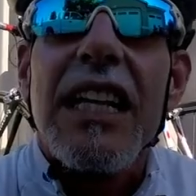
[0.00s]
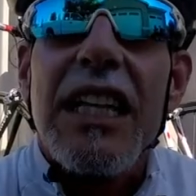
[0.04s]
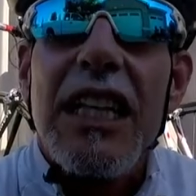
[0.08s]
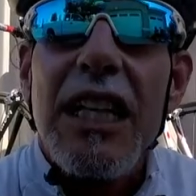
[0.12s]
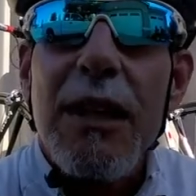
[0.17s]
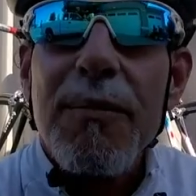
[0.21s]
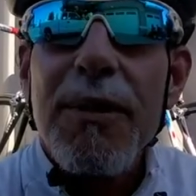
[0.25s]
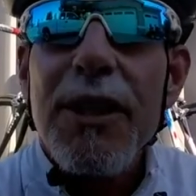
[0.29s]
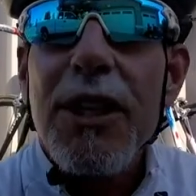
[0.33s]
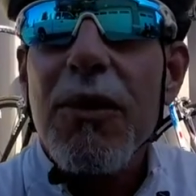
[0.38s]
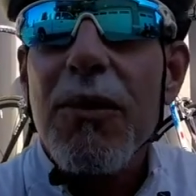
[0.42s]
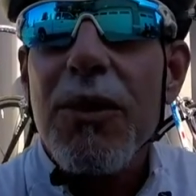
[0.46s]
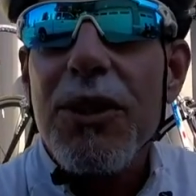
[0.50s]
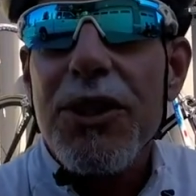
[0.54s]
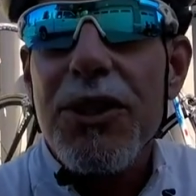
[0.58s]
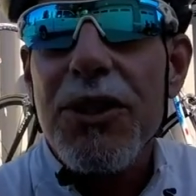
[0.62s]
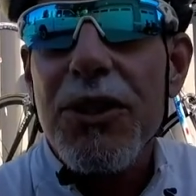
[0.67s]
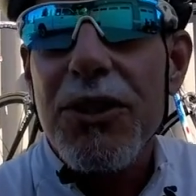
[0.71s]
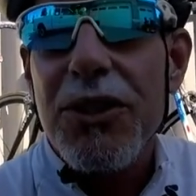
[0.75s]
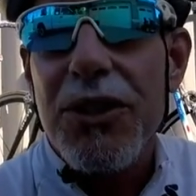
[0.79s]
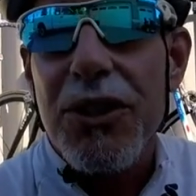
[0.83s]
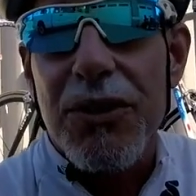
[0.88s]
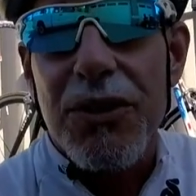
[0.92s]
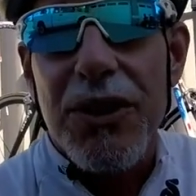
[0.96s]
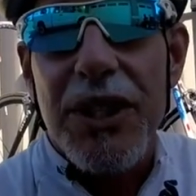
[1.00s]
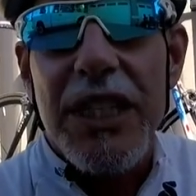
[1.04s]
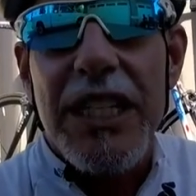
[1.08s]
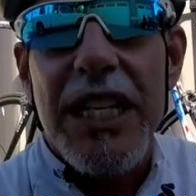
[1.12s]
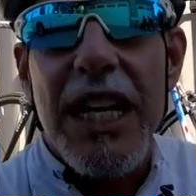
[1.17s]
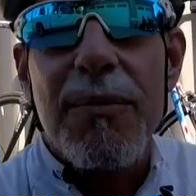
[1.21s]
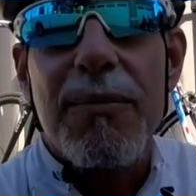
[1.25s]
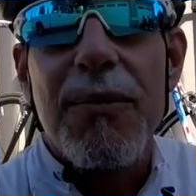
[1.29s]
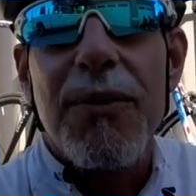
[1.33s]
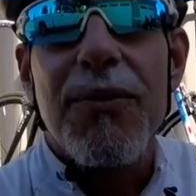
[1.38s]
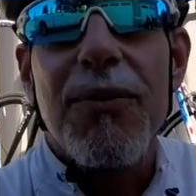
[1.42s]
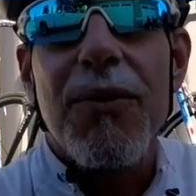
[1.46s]
Let me know what you do the
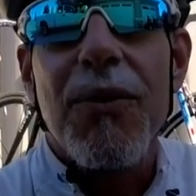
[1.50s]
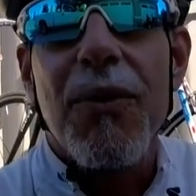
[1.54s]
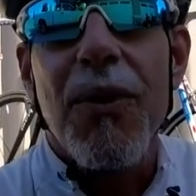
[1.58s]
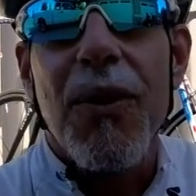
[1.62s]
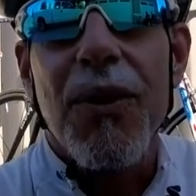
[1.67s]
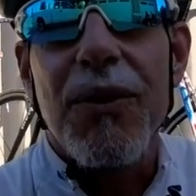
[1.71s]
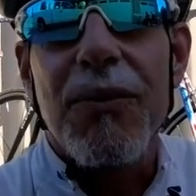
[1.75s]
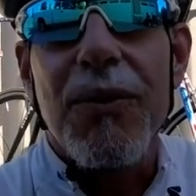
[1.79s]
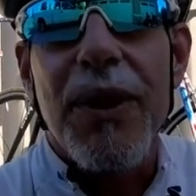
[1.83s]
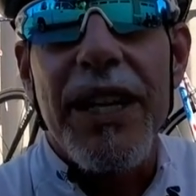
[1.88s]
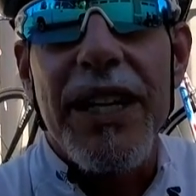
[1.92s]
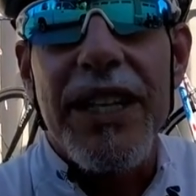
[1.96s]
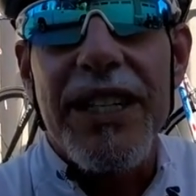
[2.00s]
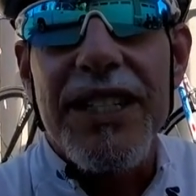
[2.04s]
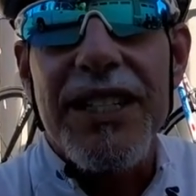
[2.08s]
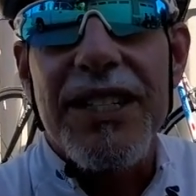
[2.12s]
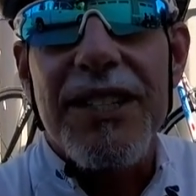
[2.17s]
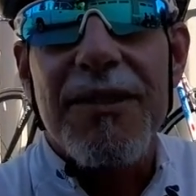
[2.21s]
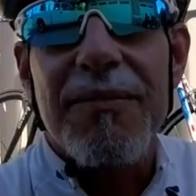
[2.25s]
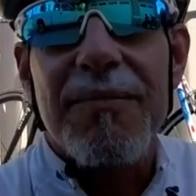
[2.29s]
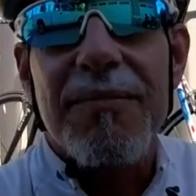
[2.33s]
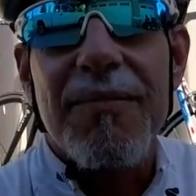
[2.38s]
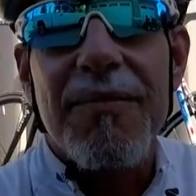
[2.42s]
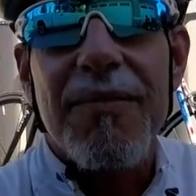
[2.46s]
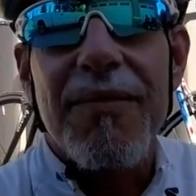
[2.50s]
day before a race.